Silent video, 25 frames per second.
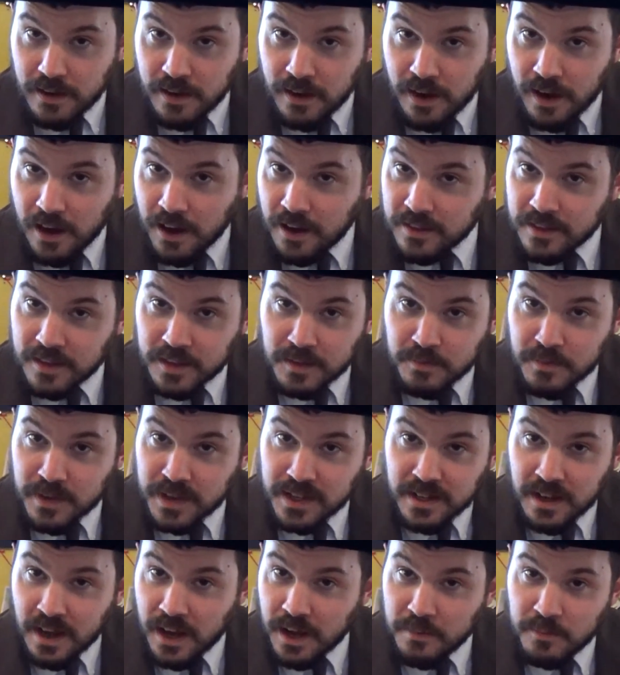I'll
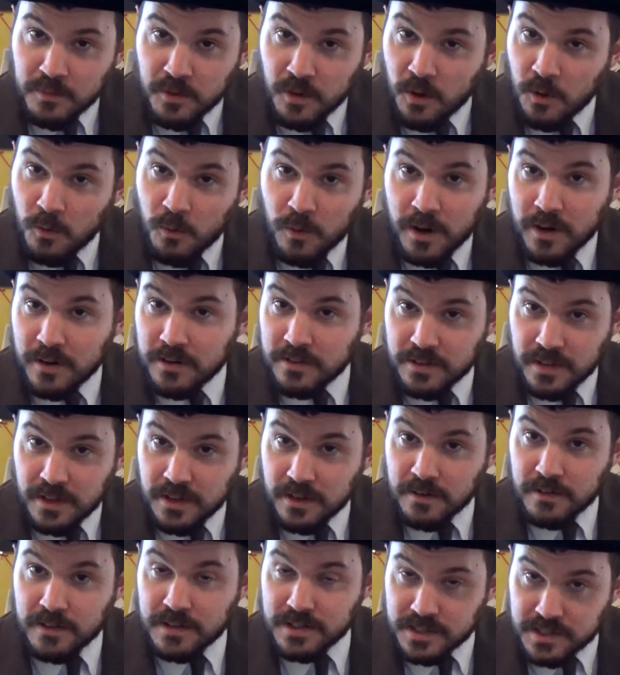admit I'm nowhere
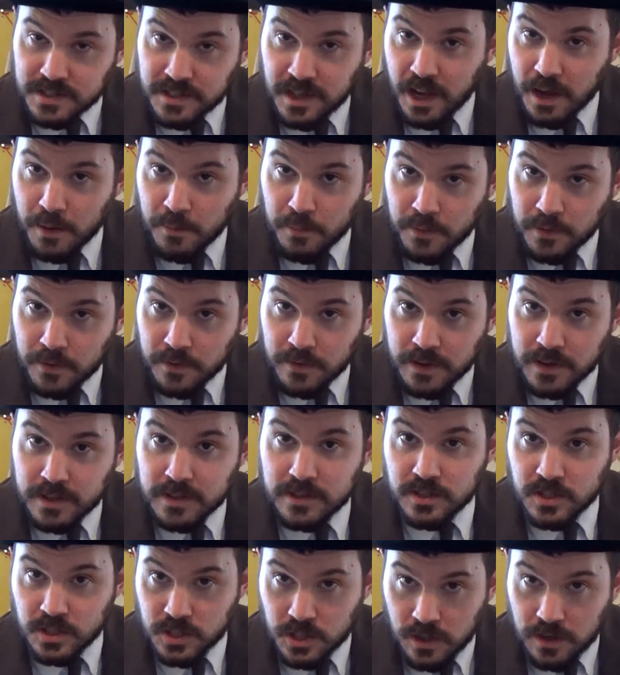near as dapper
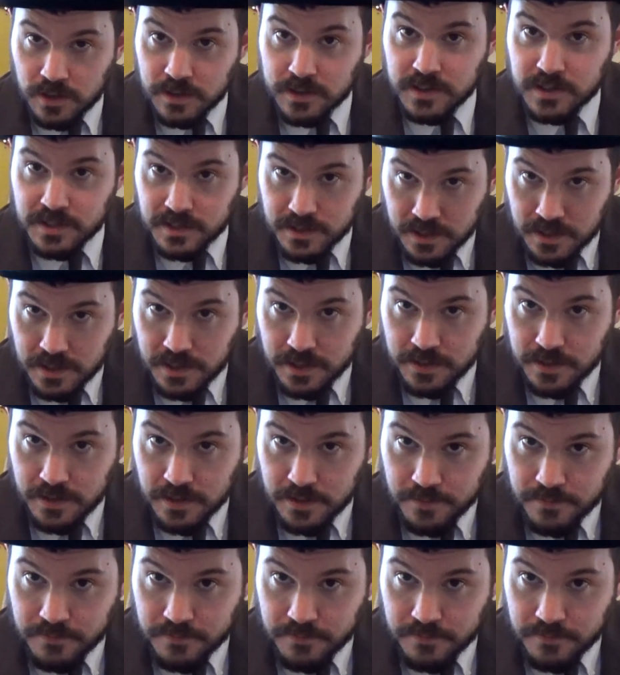as John Steed.